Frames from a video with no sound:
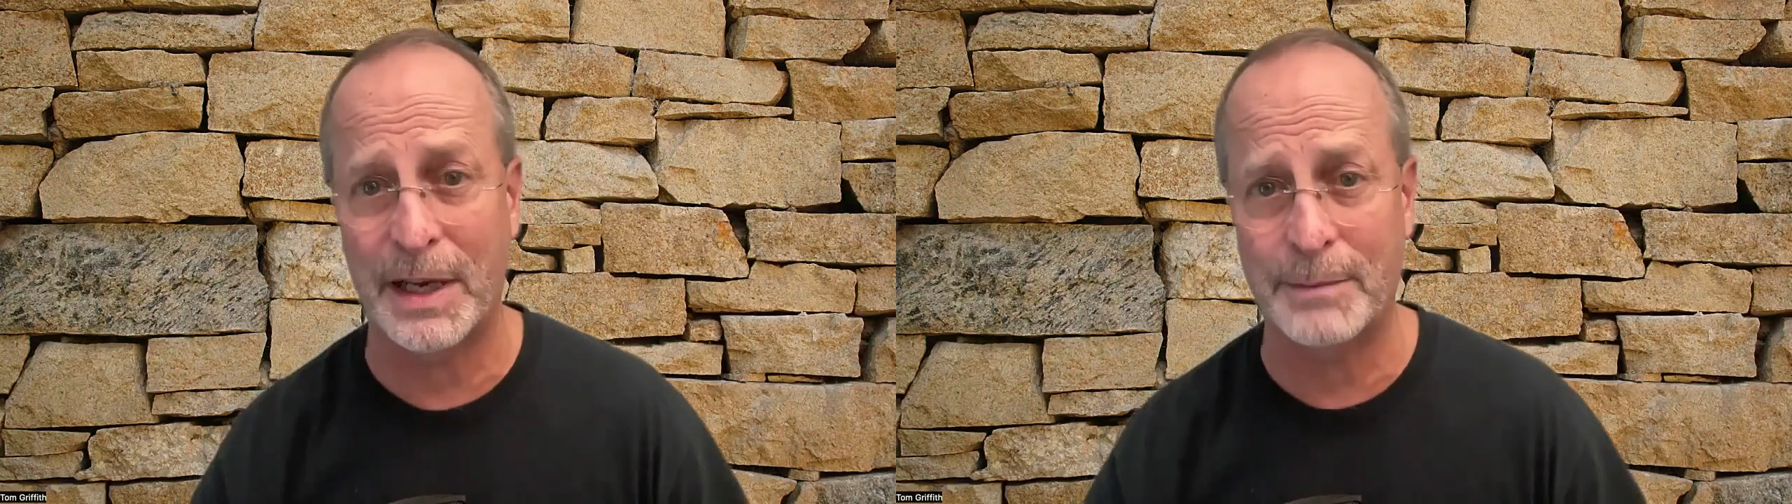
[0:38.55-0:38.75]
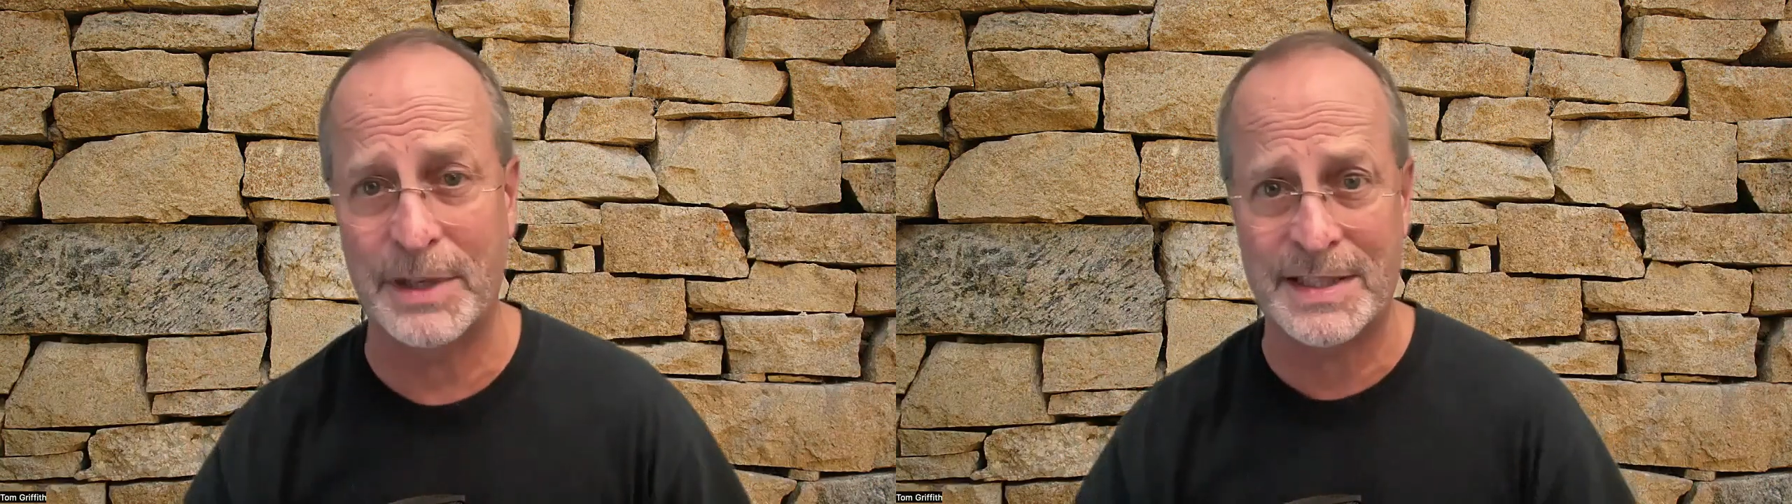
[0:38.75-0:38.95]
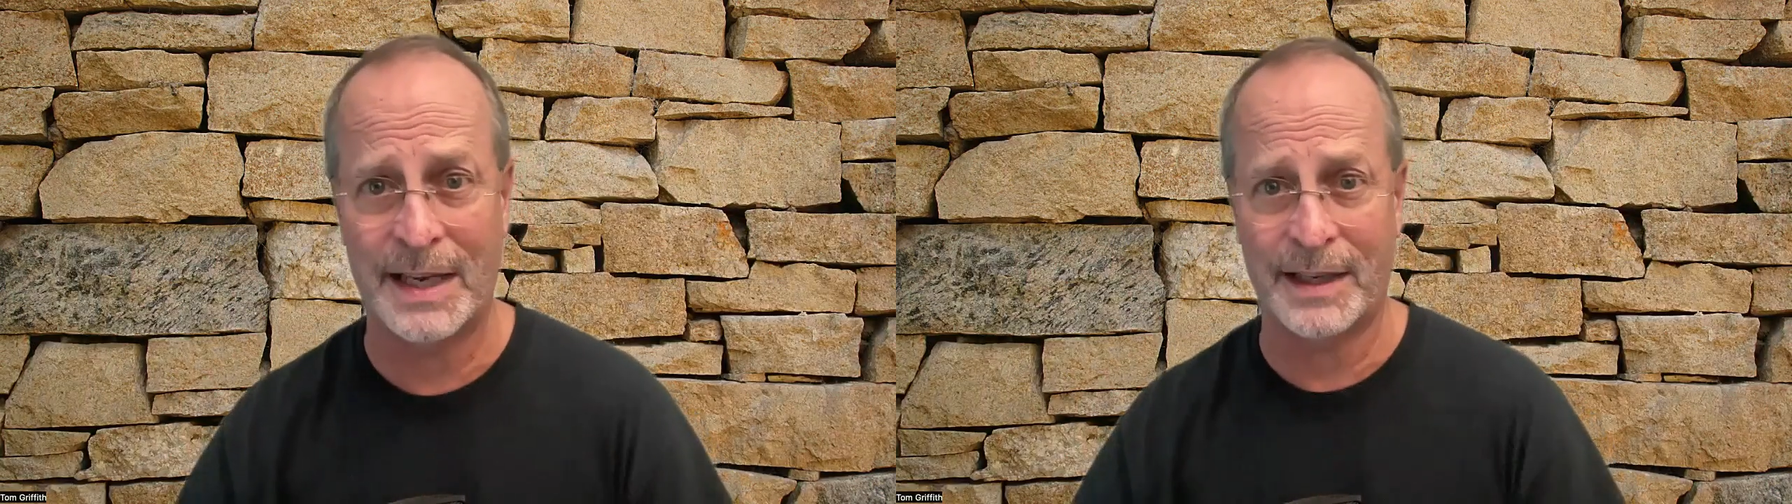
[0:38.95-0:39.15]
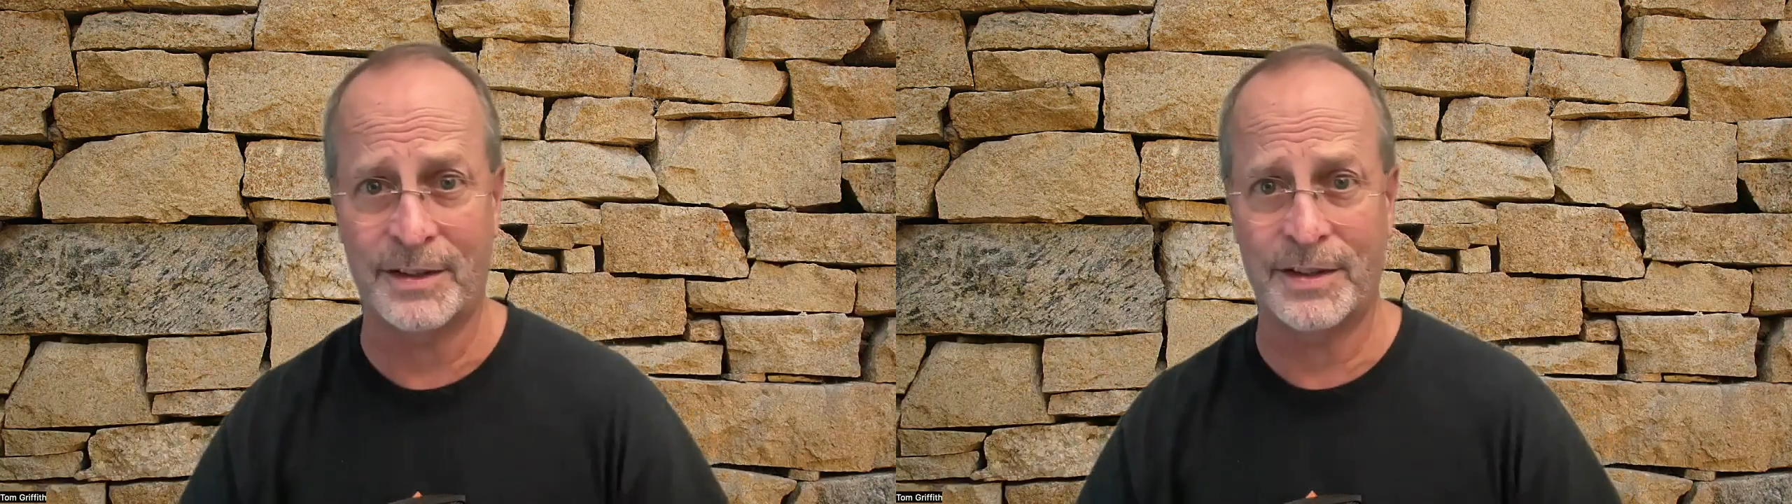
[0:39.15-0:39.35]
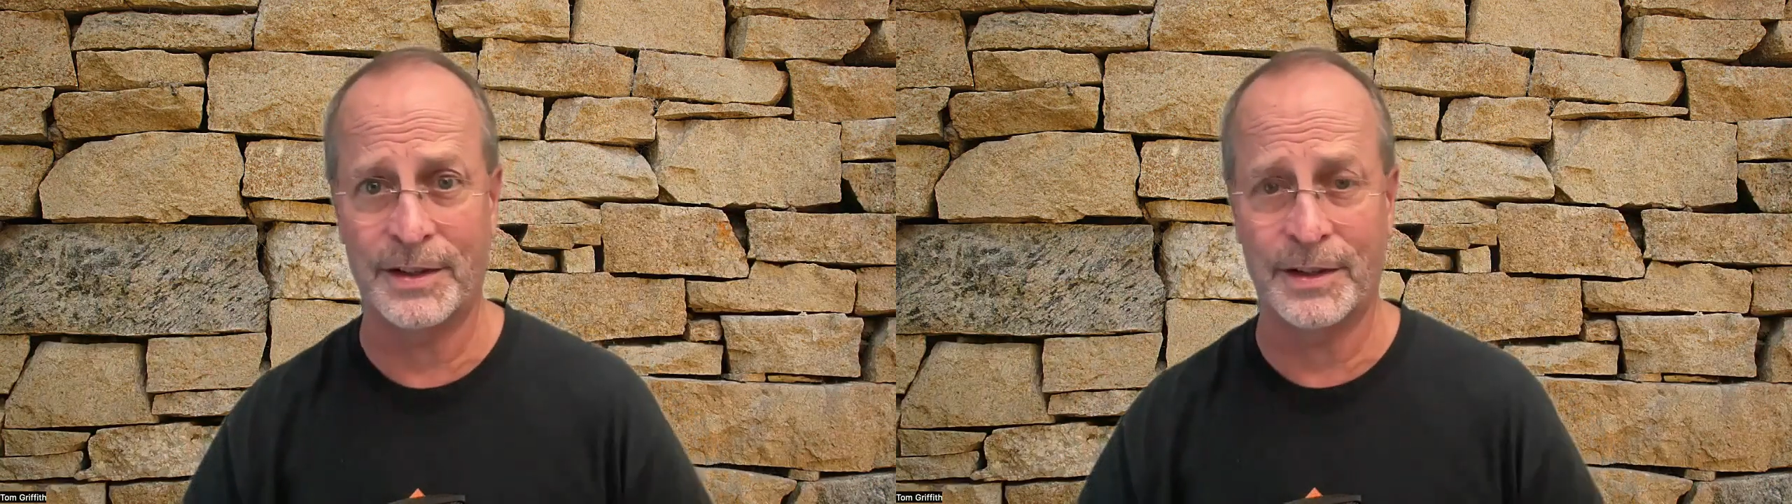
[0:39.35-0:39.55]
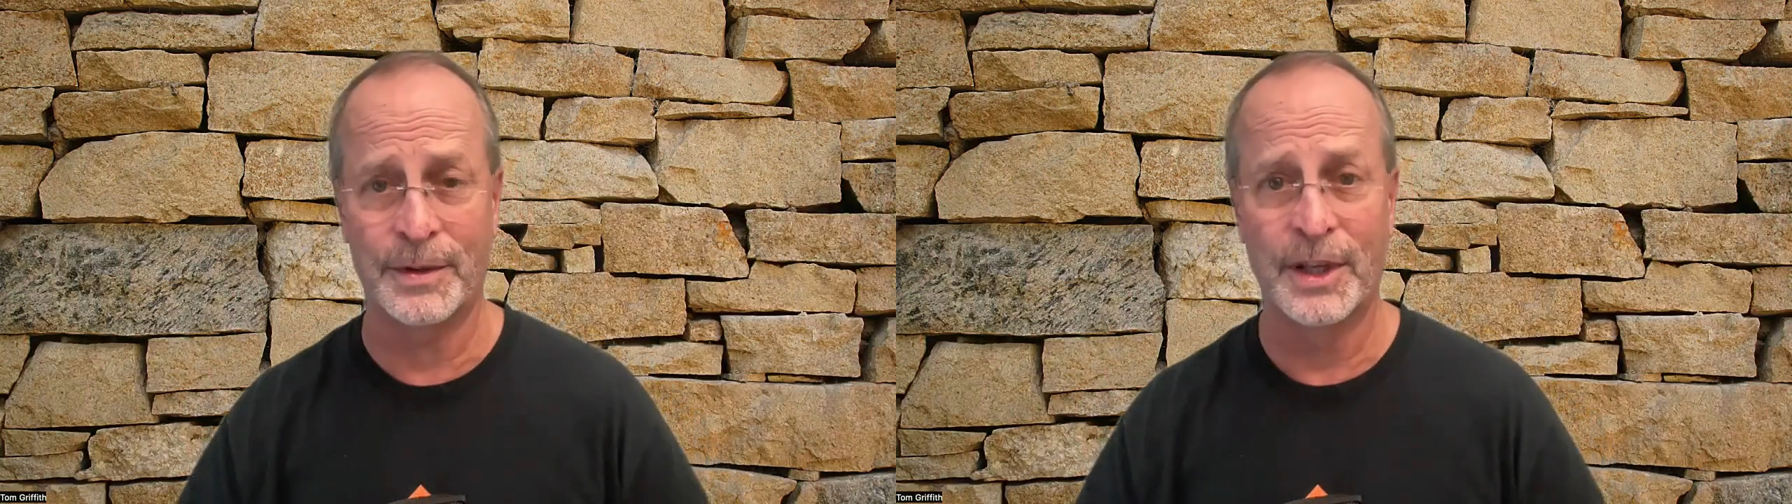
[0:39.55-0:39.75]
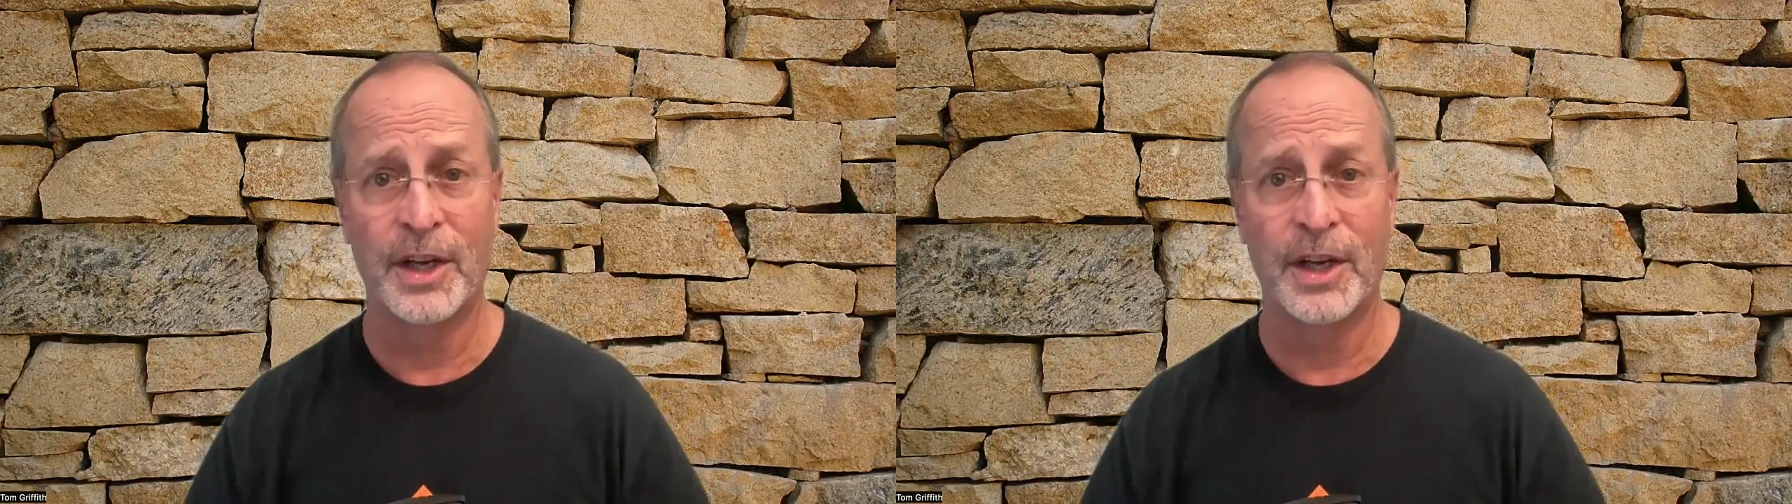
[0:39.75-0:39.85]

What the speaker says: may be saying to you.